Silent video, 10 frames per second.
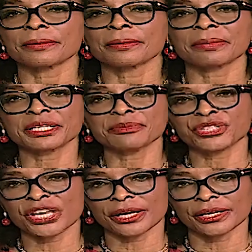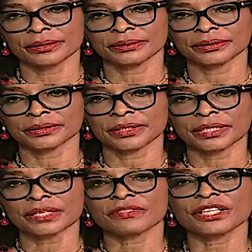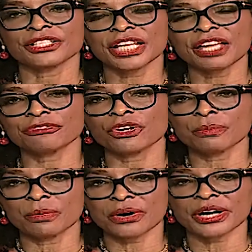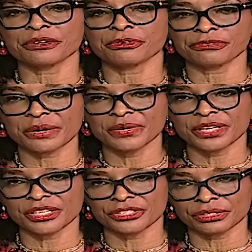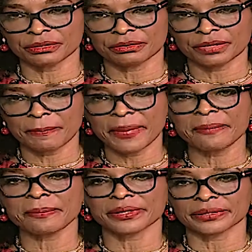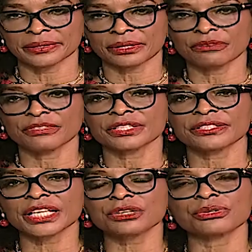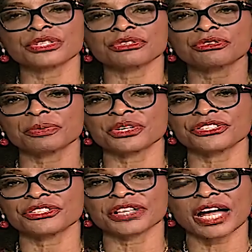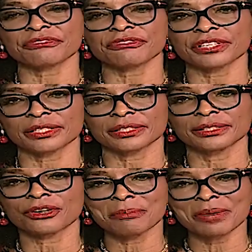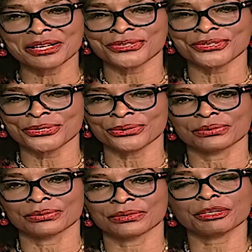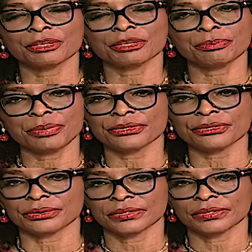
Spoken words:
Madam Chair, the Dave Omokaro Foundation, member of the Stakeholder Group on Aging Africa, commends you, the Bureau,